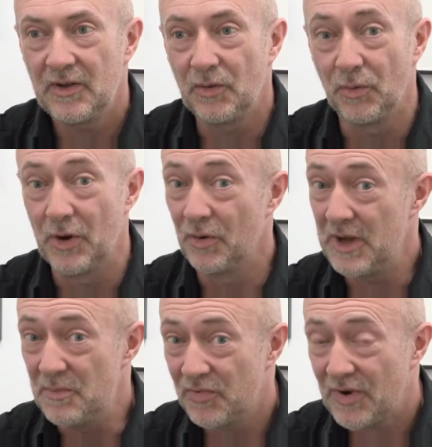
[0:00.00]
although
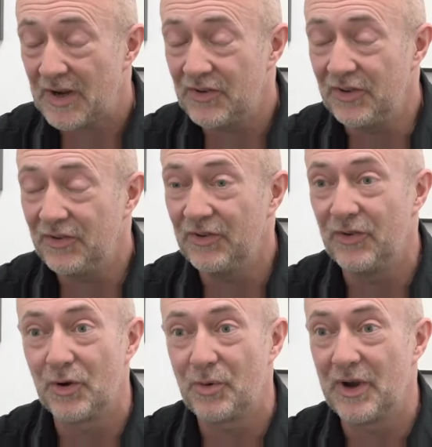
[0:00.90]
in practice it's
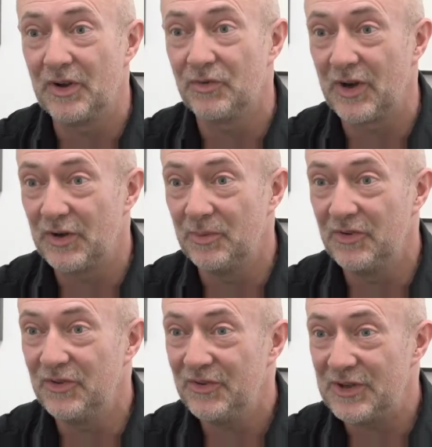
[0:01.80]
not quite as random
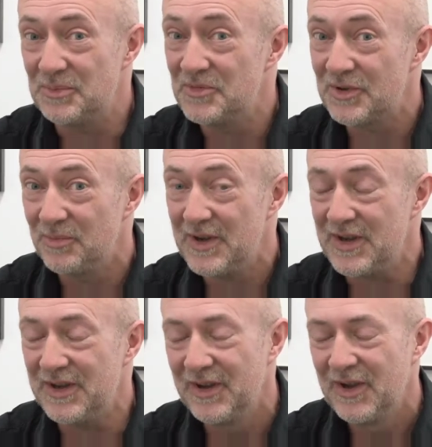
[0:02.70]
as it seems to be.